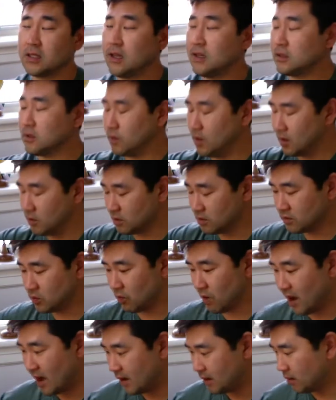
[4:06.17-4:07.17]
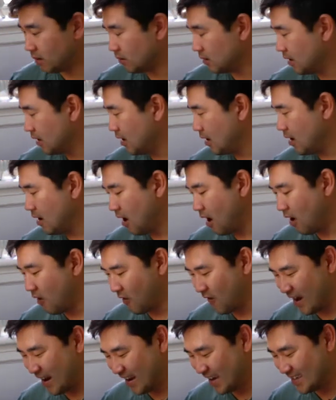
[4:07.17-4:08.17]
Last week was wild, all
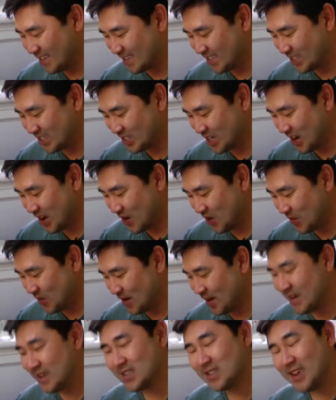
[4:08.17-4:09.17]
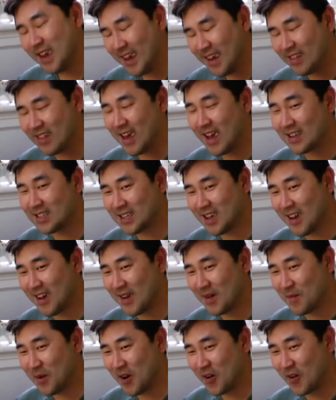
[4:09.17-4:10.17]
right? So take that
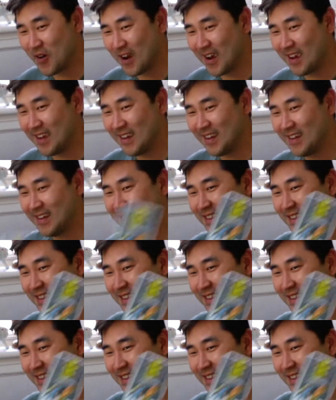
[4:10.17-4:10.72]
time, all right?